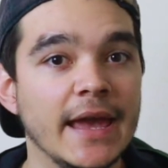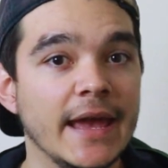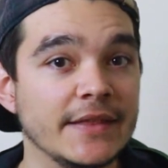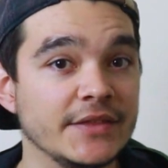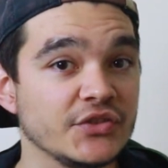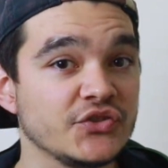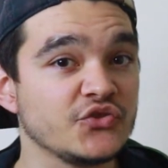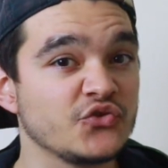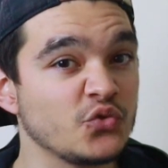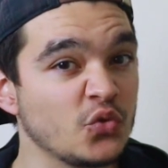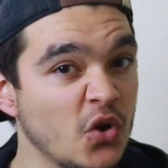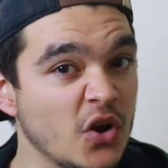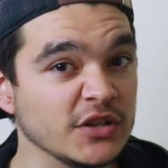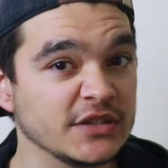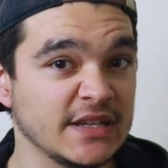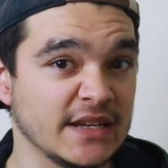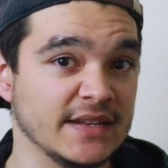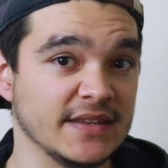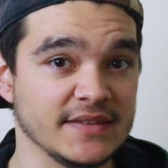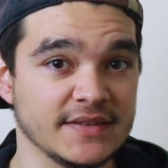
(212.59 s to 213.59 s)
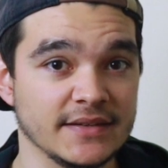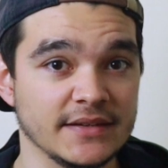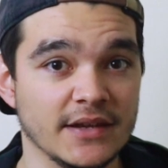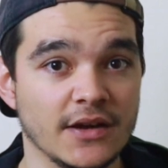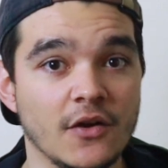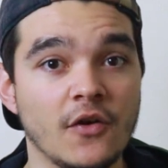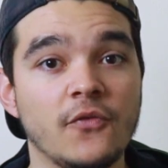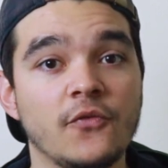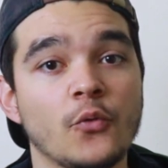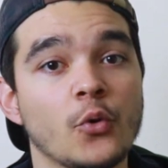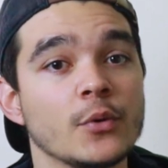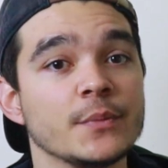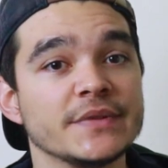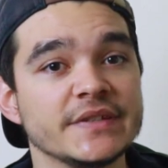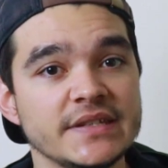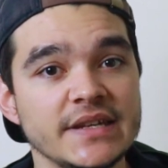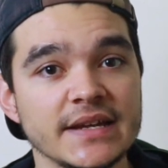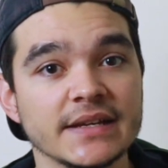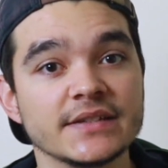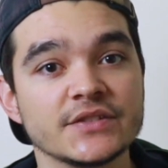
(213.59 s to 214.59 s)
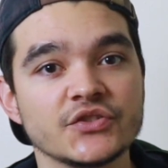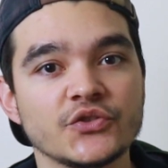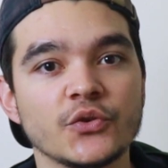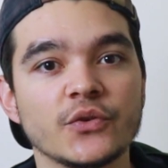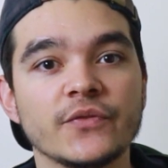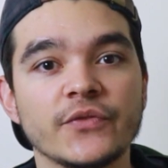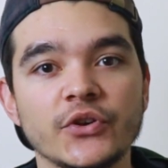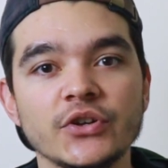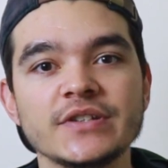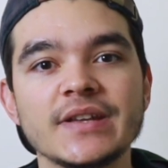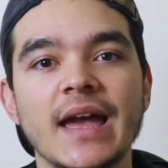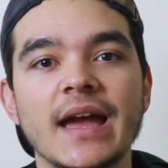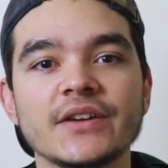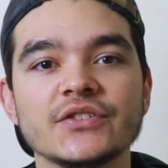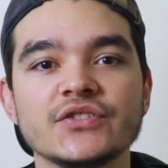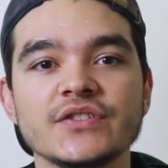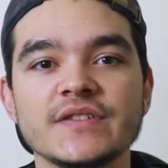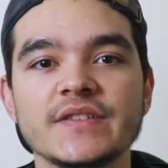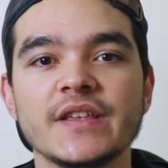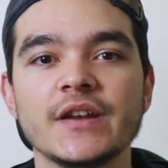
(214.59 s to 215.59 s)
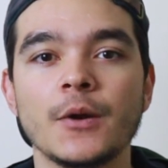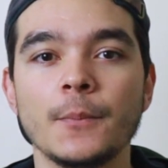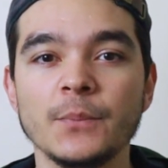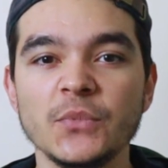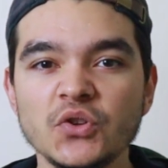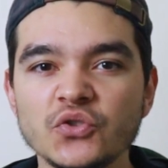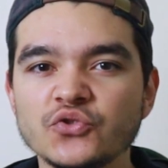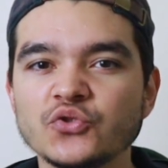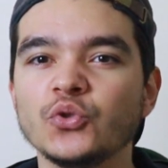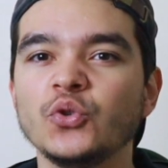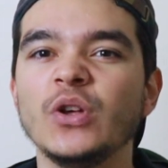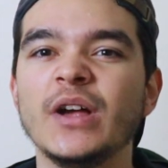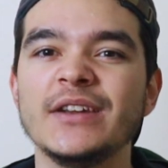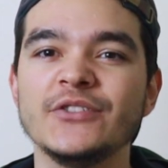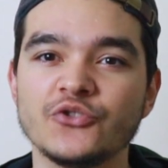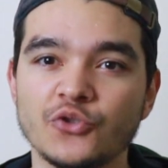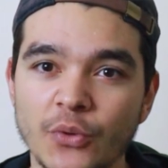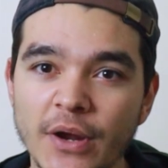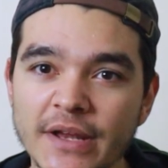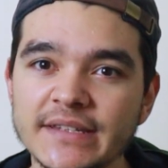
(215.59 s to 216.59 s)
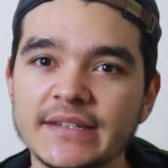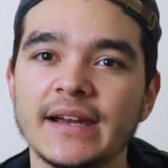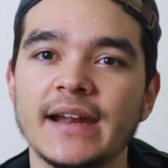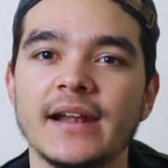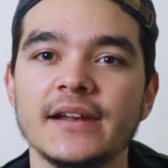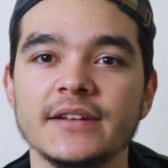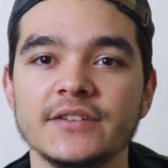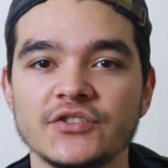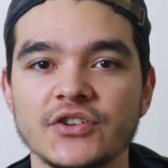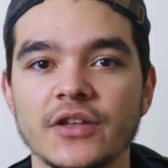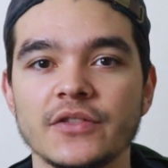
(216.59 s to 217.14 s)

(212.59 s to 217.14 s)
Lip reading: and a strong tendency of Form 6 to refer to actions that are mutual and directed at each